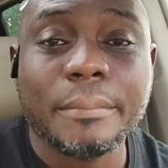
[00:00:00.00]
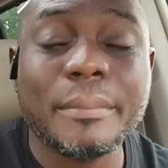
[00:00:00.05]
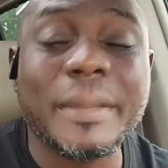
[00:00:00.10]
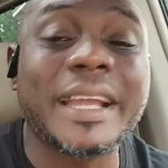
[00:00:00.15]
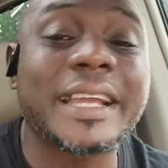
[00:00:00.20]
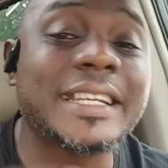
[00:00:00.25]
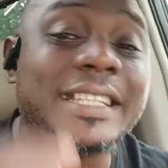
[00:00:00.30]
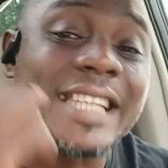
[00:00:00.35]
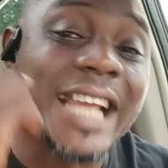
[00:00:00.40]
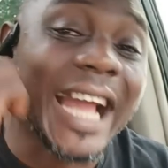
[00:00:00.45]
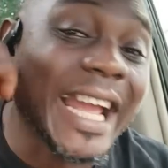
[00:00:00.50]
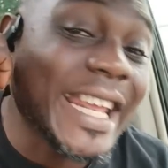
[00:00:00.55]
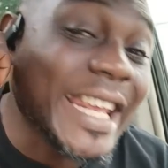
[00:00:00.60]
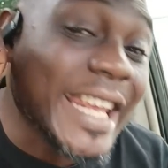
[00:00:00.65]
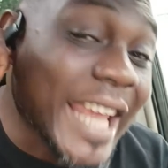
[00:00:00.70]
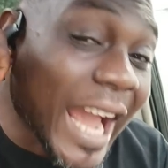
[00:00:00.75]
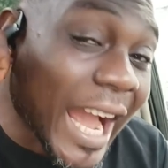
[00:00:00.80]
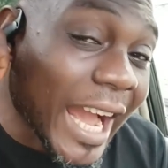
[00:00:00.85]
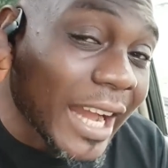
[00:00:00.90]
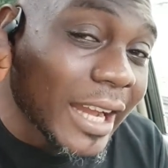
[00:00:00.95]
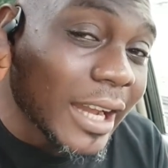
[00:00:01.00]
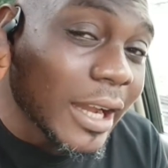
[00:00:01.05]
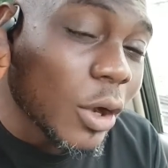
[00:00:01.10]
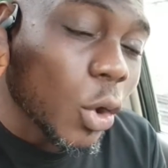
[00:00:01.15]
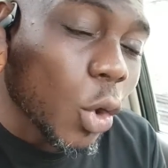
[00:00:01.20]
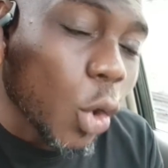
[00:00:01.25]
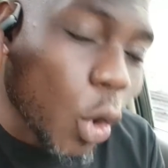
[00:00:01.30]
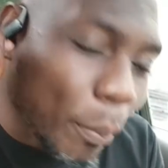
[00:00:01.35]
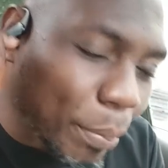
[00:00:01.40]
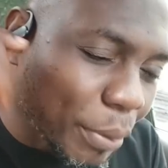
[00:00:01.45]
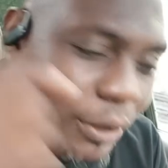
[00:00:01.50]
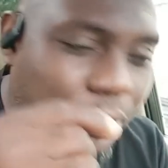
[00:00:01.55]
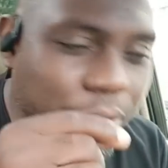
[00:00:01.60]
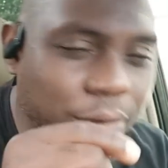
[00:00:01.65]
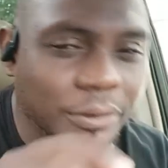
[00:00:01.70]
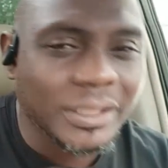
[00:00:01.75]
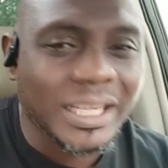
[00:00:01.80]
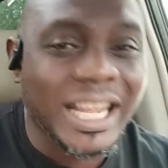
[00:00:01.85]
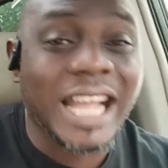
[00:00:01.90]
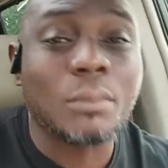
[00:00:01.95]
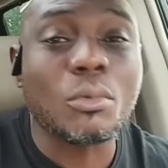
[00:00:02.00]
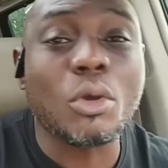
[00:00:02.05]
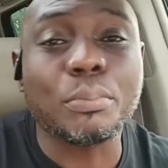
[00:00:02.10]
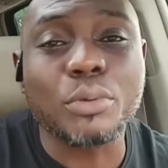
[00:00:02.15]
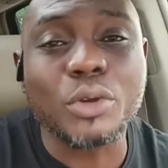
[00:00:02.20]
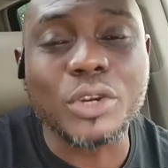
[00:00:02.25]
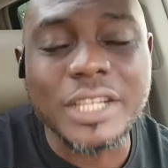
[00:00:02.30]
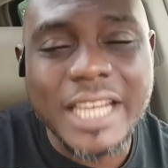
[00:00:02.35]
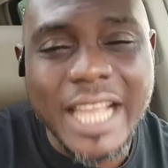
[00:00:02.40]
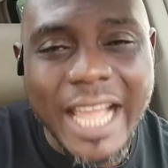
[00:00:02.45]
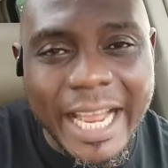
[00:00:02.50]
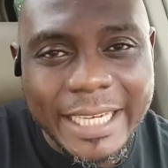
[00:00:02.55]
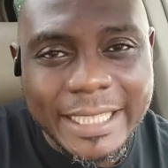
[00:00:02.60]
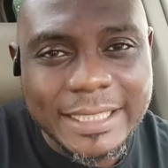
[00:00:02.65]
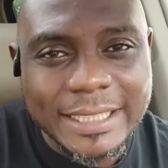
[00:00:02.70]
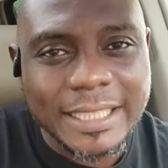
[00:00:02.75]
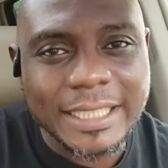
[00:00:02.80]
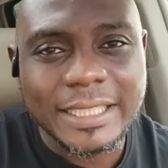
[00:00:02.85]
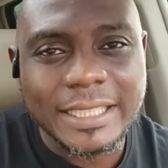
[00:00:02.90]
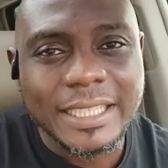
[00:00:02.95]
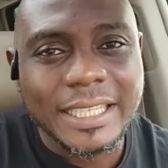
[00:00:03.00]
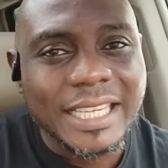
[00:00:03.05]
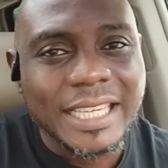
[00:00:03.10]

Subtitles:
make their ear open. Can I open their ante?